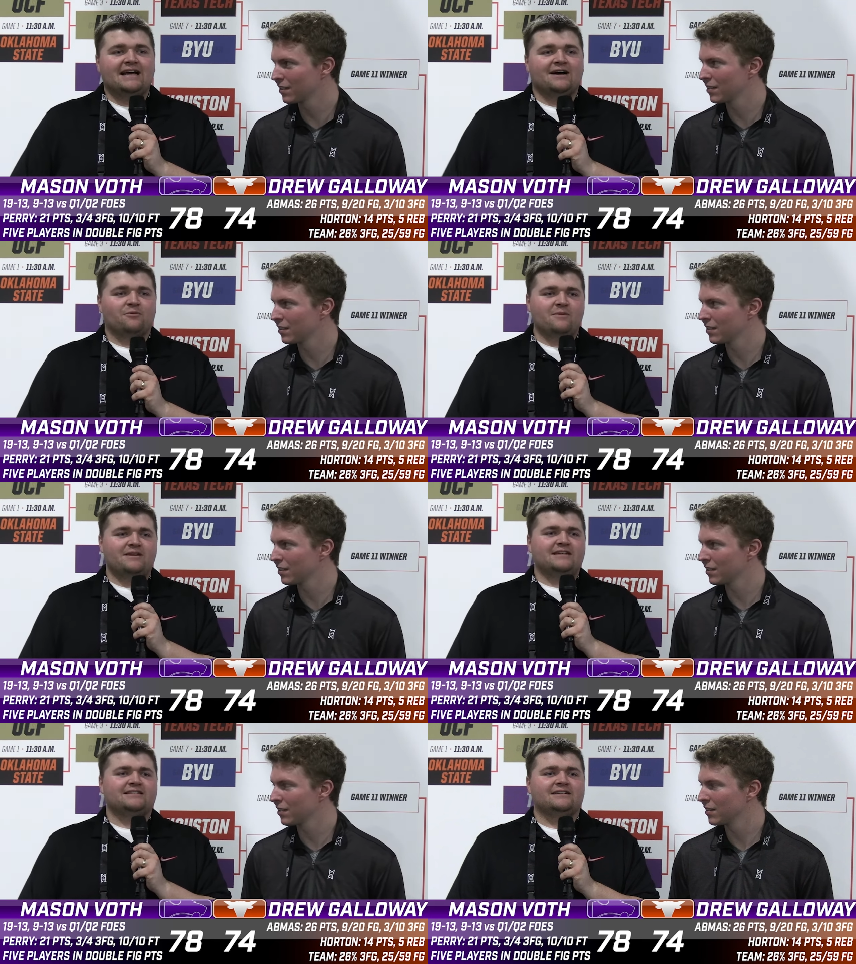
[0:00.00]
Speaker 1: Uh,
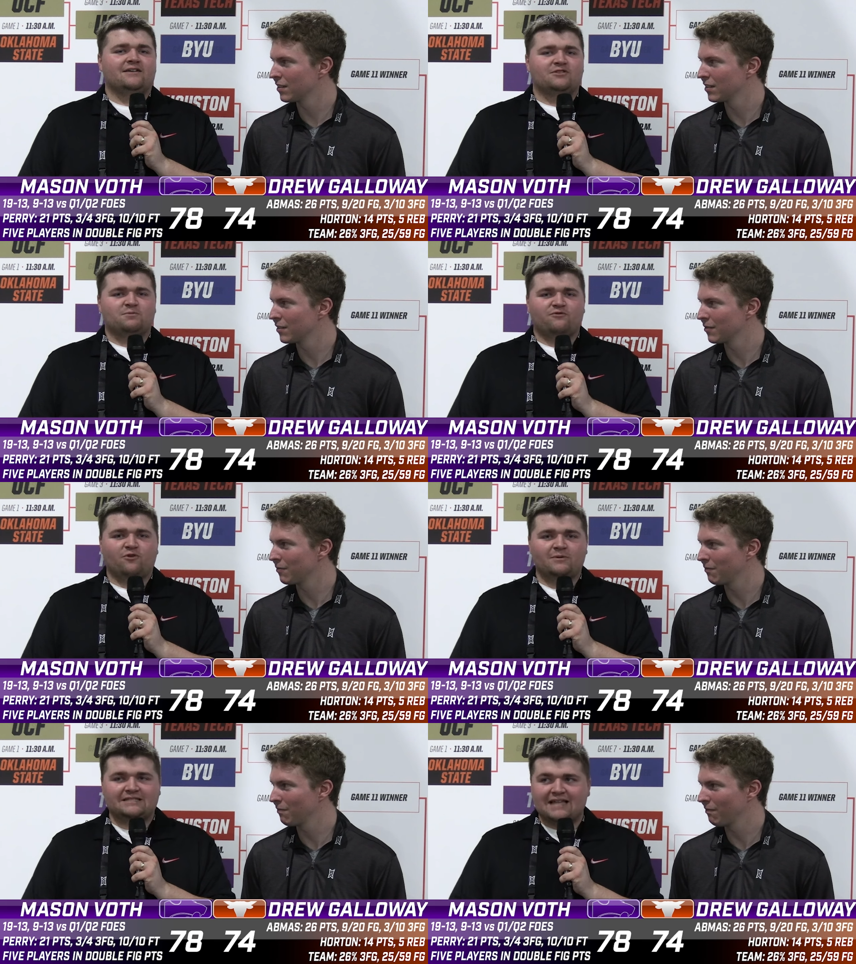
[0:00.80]
reminiscent of his
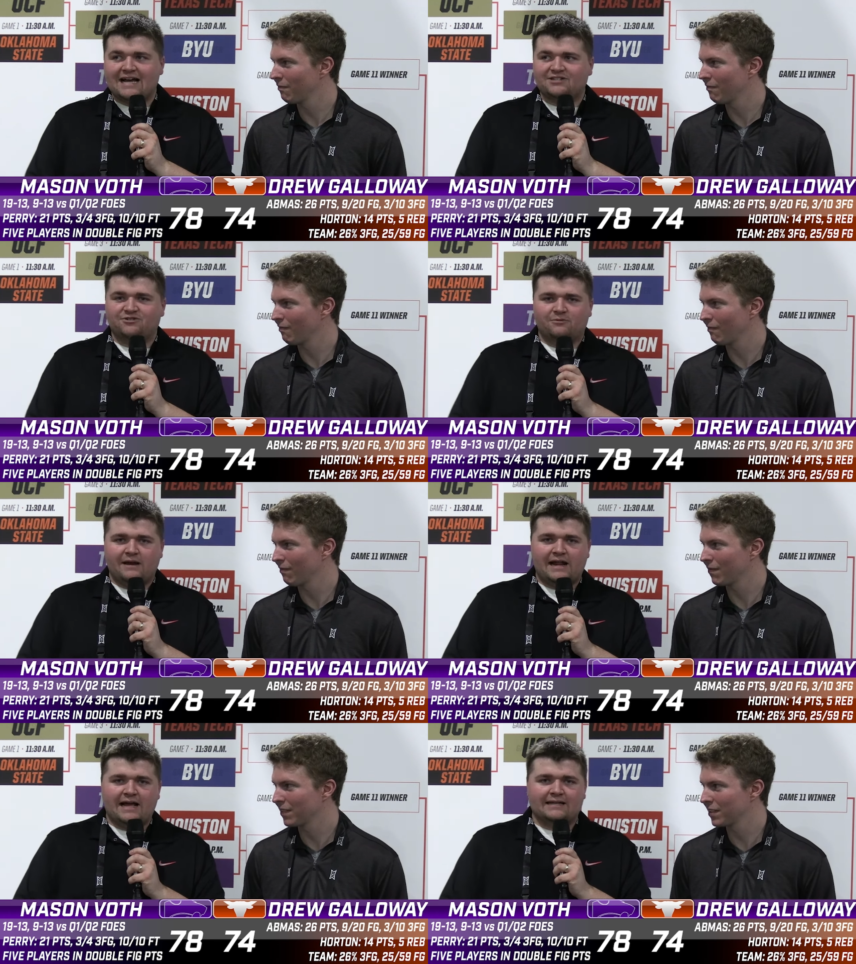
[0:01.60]
performance last year in
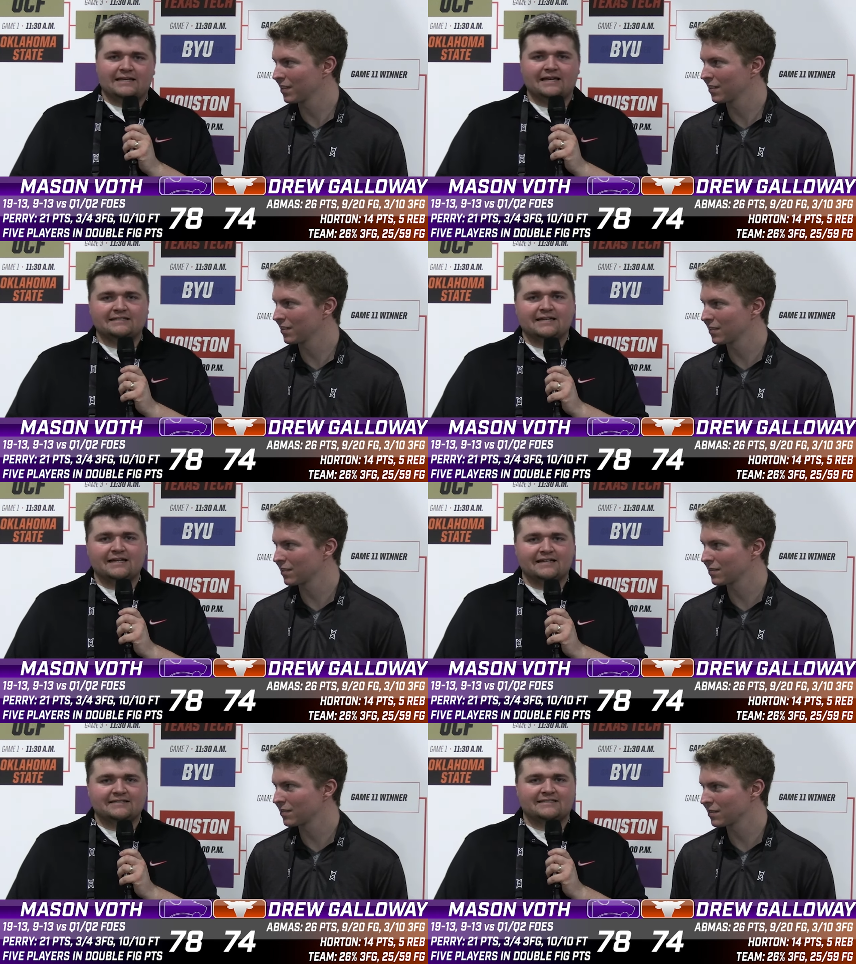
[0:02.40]
Manhattan,
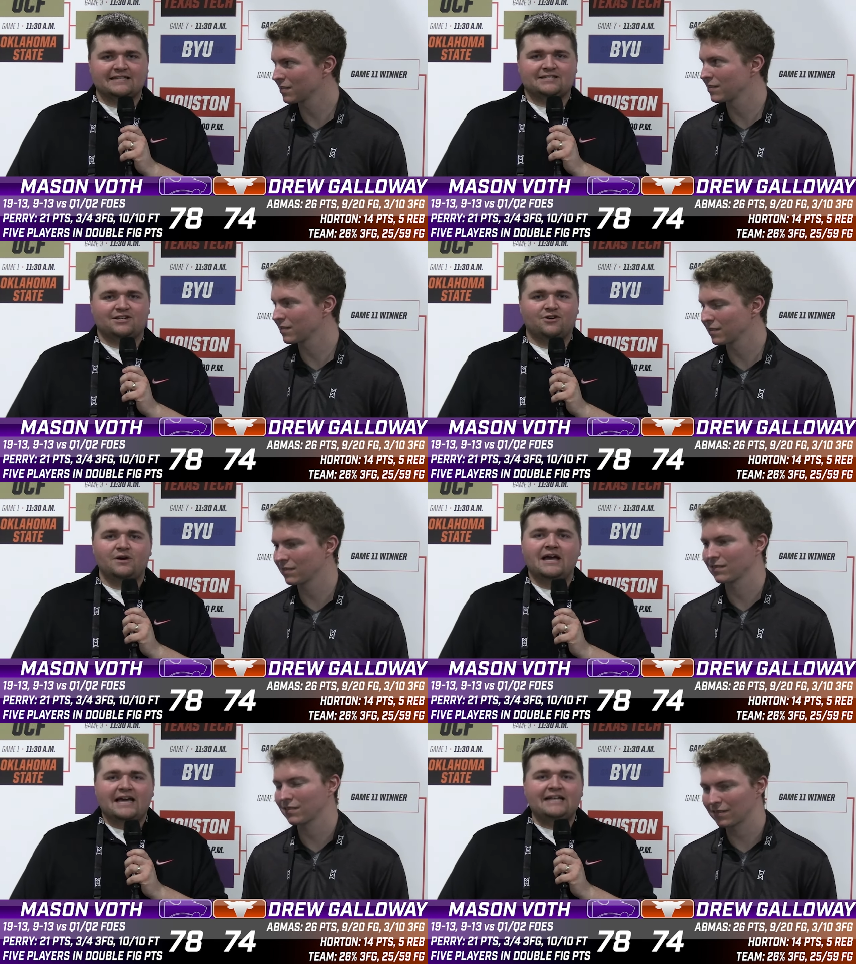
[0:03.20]
K-State against T C U.
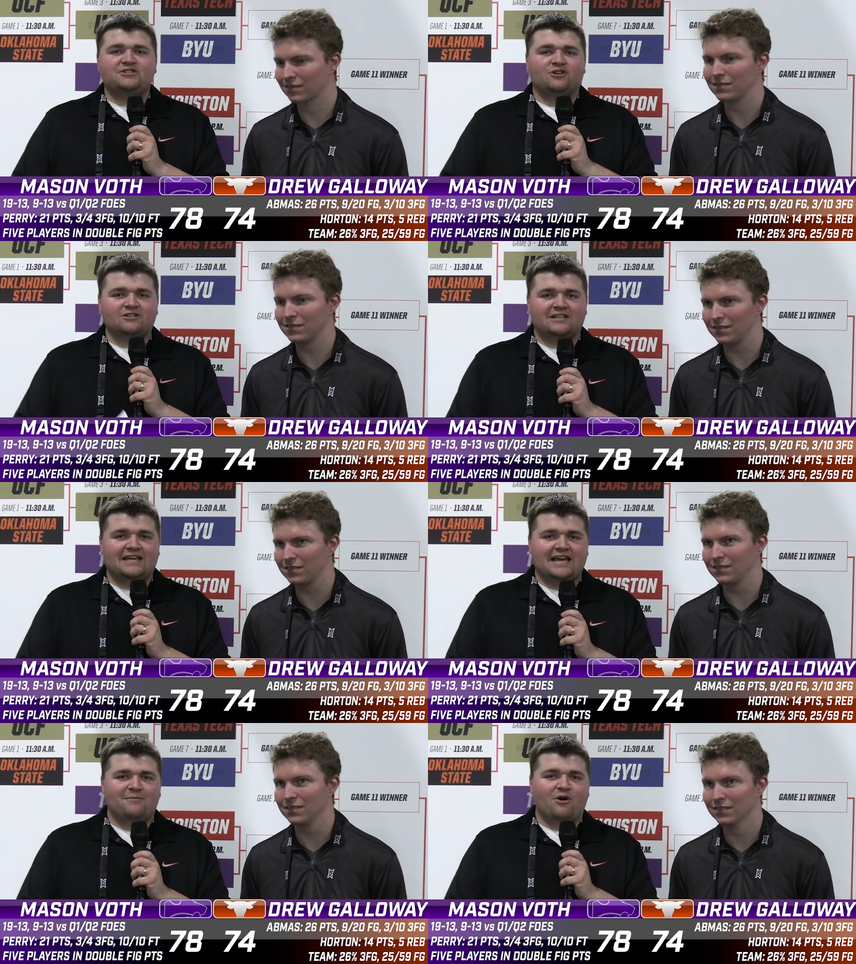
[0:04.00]
He took the
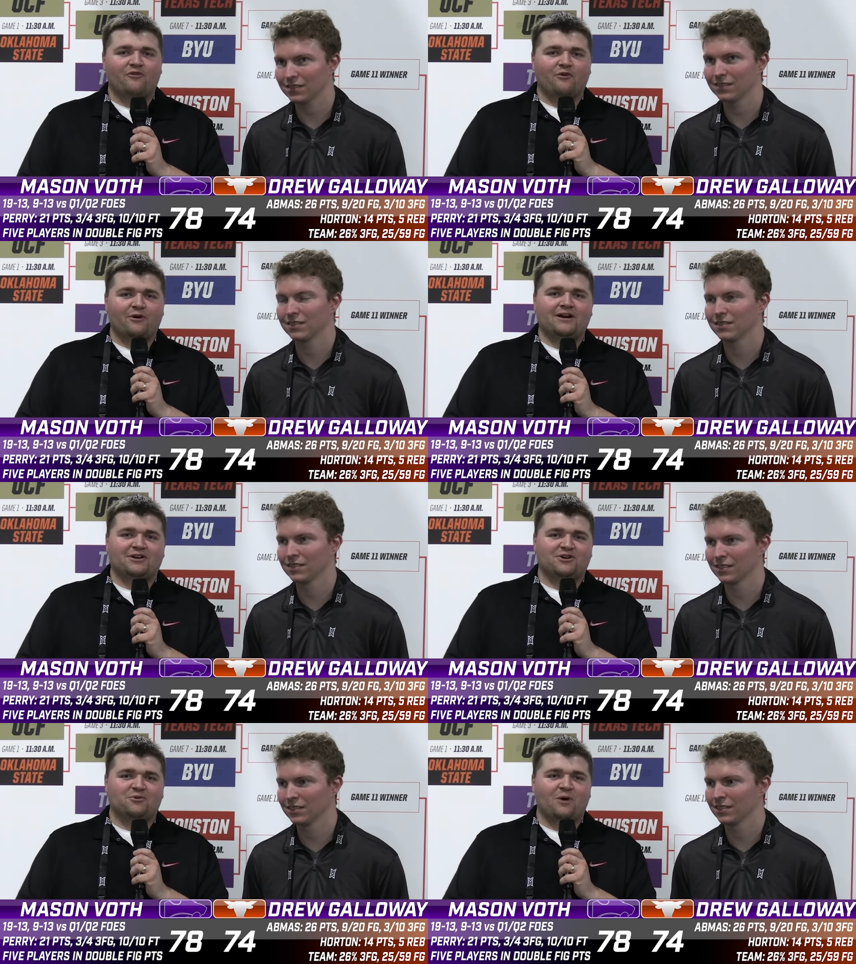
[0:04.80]
game over in
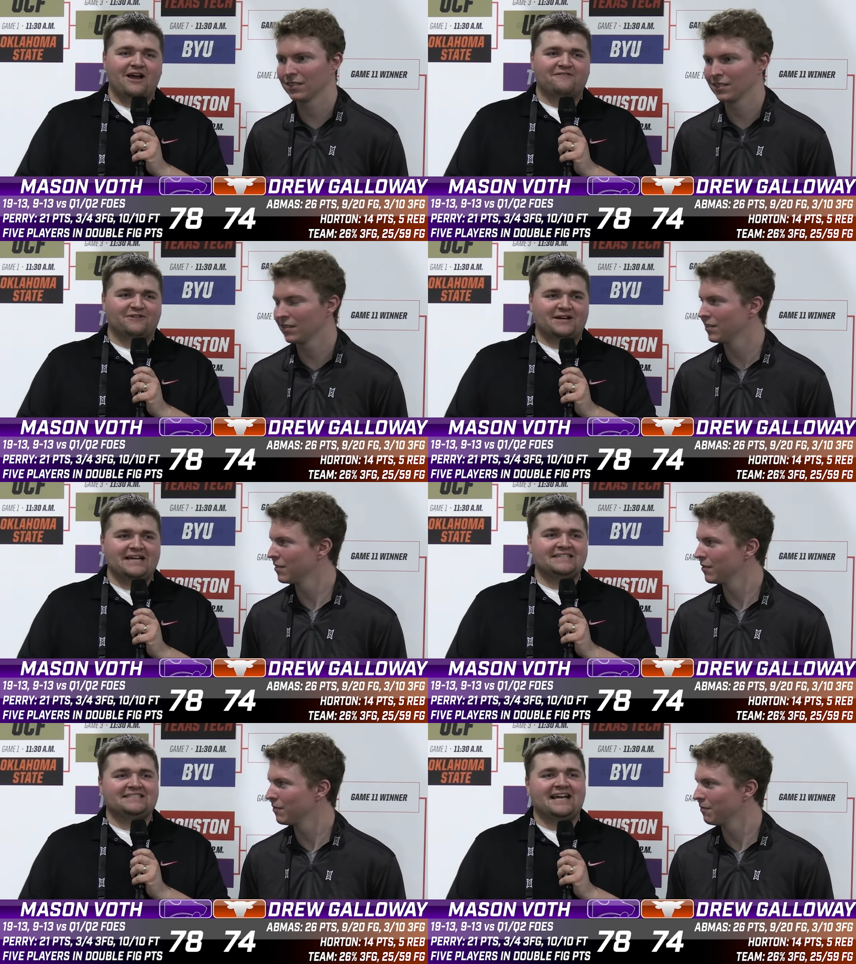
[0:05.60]
a good way for
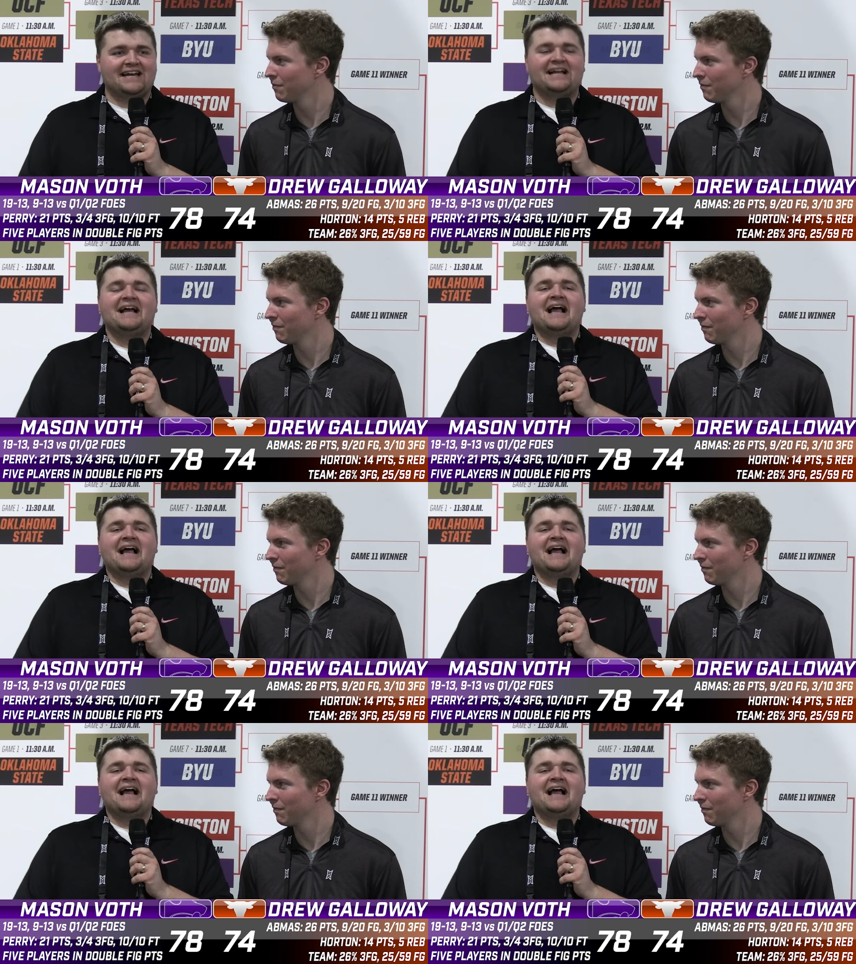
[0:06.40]
K-State,